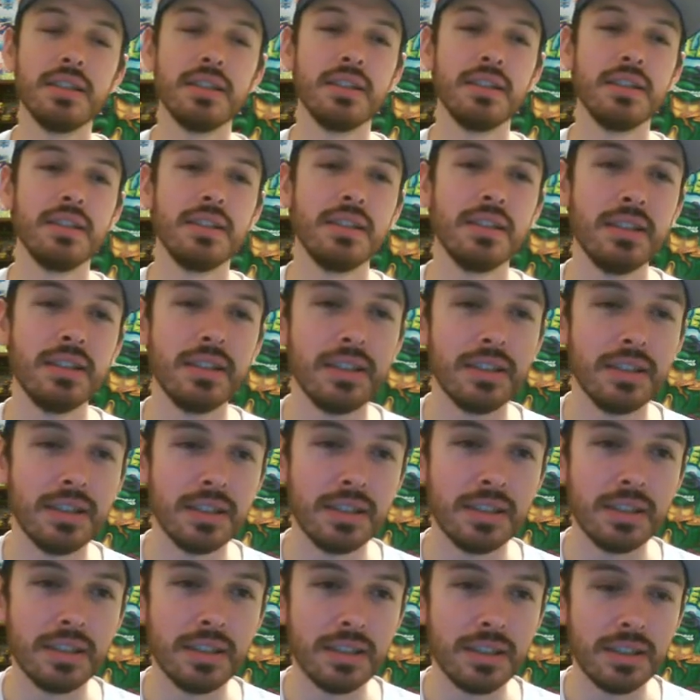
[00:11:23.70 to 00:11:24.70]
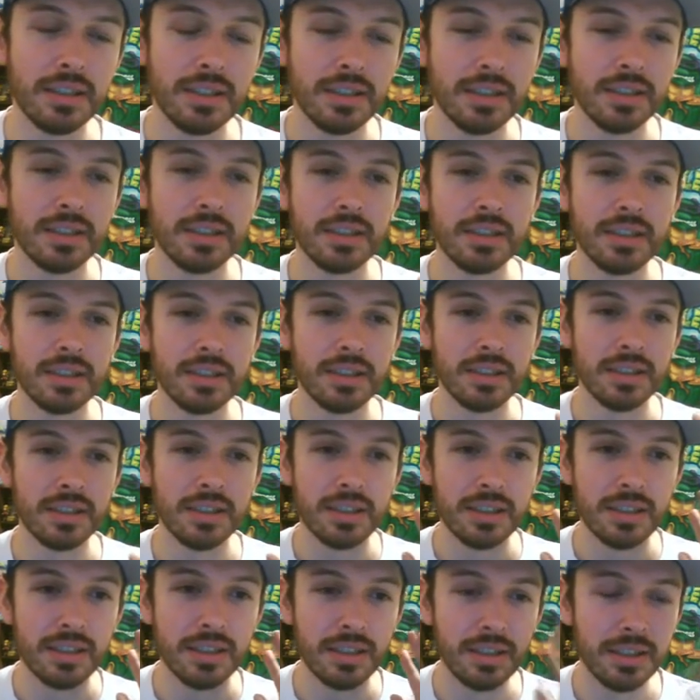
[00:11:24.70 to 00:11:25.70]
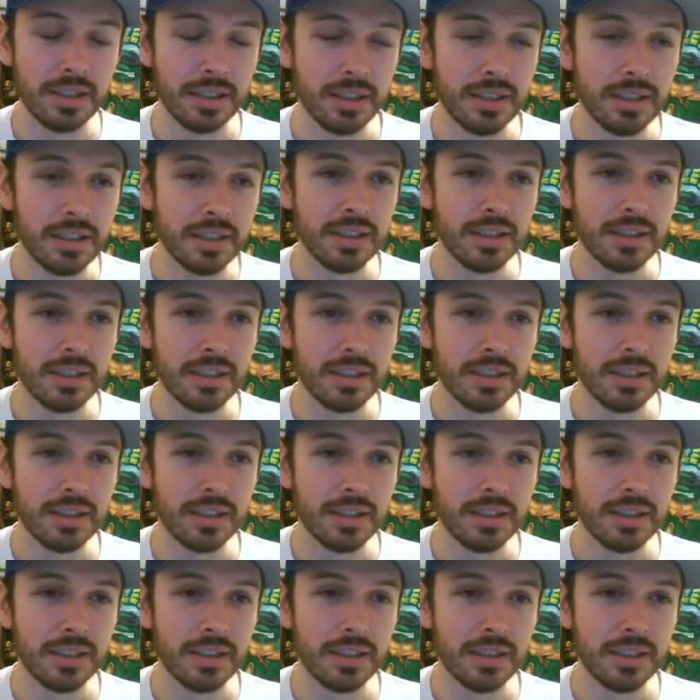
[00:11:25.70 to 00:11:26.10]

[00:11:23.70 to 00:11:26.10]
(silence)